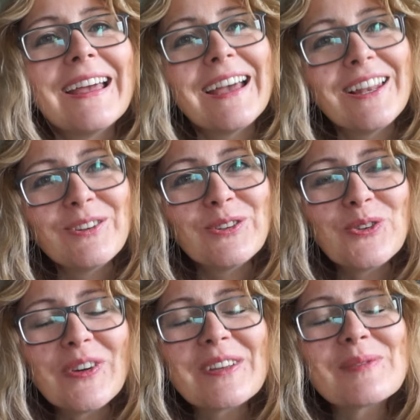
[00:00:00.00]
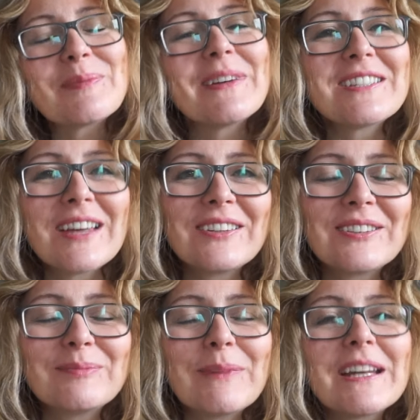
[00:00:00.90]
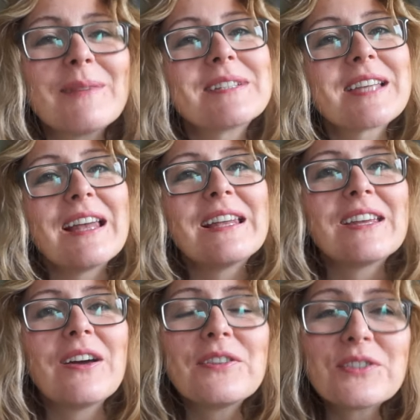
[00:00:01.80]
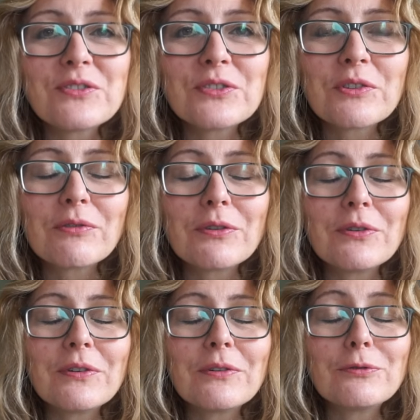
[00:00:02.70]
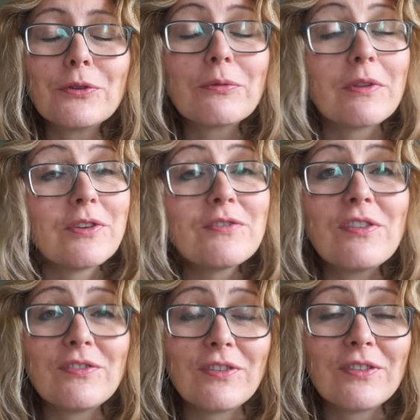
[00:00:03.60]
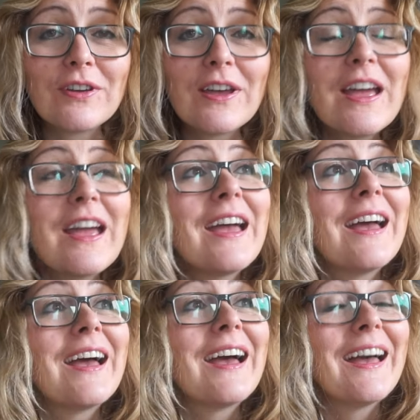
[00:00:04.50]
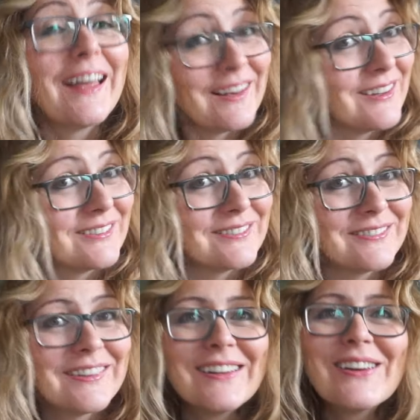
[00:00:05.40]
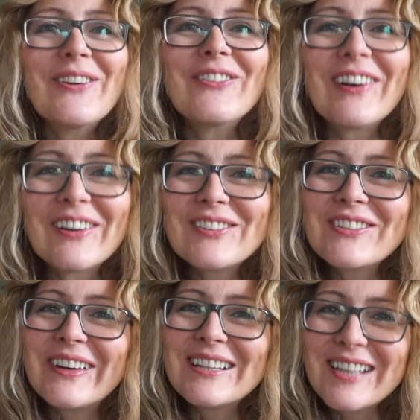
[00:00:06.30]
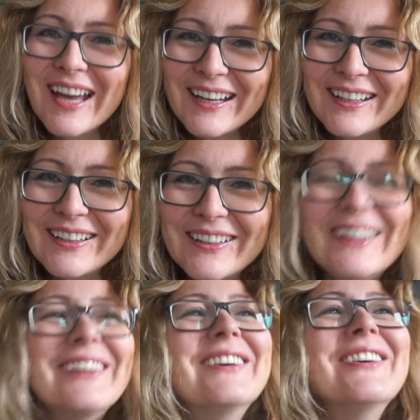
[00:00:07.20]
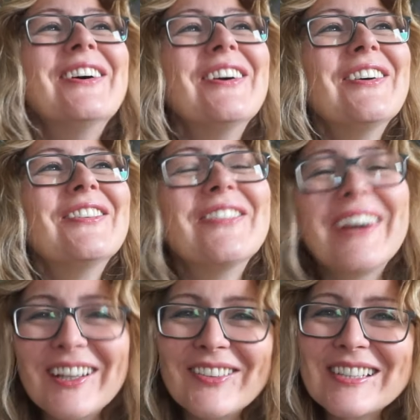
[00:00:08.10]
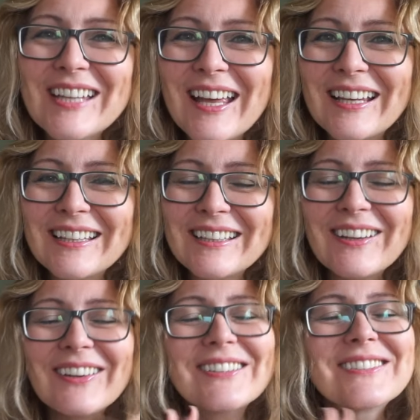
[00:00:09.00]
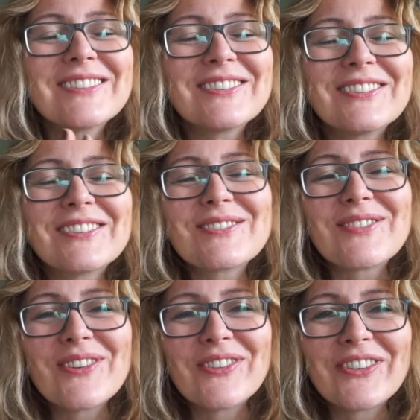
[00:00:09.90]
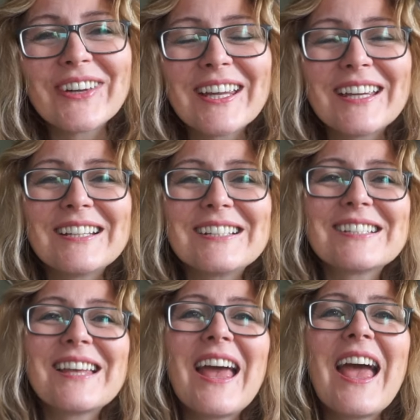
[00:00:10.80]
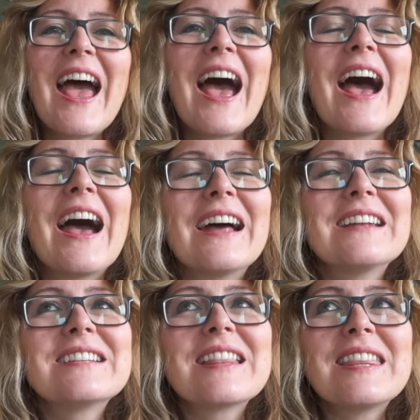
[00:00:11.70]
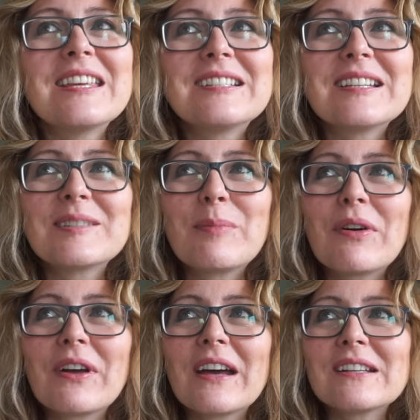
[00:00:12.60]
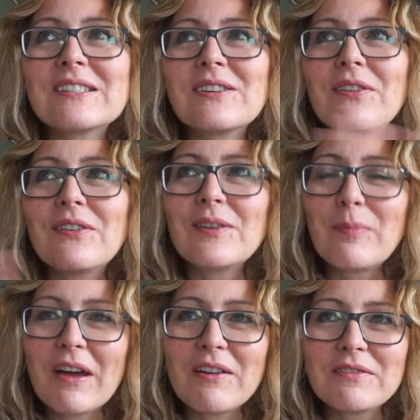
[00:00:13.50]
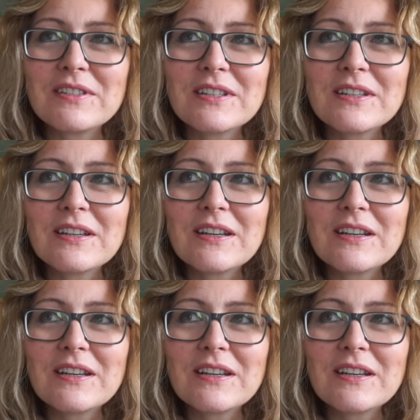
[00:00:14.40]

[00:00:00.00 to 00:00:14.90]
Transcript: Hello, welcome to my channel. My name is Kelly, also known as Row. No, no, no, no. Hello, welcome to my channel. My name is Kelly, also known as RowRow and Kades, and this is a podcast all about